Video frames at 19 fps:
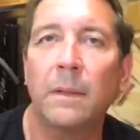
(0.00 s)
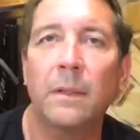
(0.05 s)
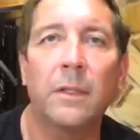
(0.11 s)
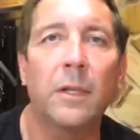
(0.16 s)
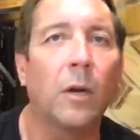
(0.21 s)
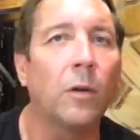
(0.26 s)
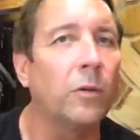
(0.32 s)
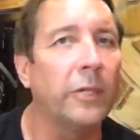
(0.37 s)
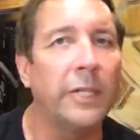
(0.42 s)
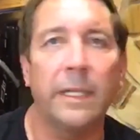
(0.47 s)

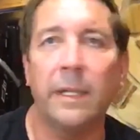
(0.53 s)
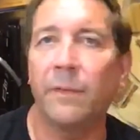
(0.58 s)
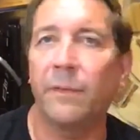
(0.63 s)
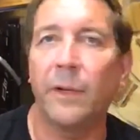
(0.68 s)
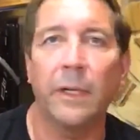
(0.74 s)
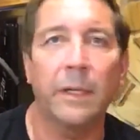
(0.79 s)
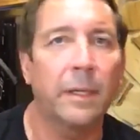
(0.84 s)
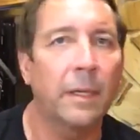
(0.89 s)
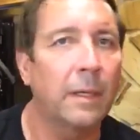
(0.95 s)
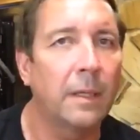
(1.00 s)
Totally
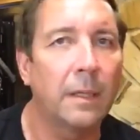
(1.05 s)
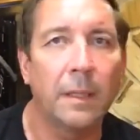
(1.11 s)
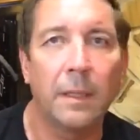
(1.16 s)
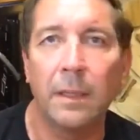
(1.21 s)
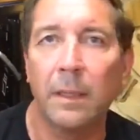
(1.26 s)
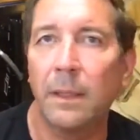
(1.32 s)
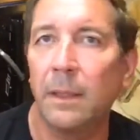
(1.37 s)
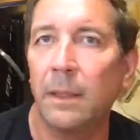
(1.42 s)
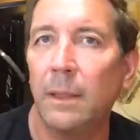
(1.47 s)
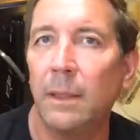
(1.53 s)
different.
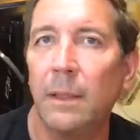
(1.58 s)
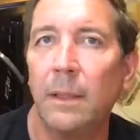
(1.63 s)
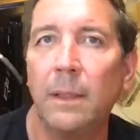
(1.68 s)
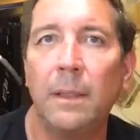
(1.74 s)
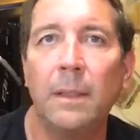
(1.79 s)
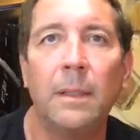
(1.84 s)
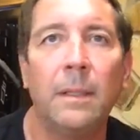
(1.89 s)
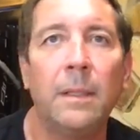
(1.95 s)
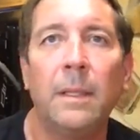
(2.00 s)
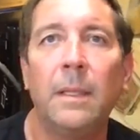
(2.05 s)

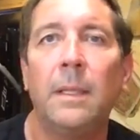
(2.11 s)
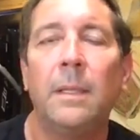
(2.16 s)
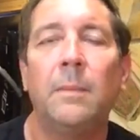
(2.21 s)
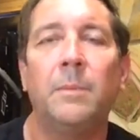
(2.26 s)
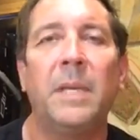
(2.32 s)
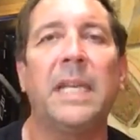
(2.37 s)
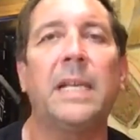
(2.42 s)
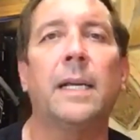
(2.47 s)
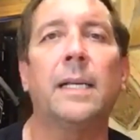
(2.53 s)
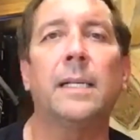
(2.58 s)

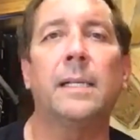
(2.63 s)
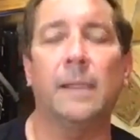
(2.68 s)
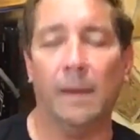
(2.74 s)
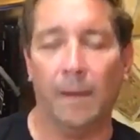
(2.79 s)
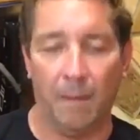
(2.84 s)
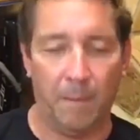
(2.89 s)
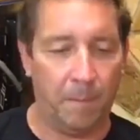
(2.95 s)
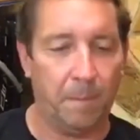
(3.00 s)
Because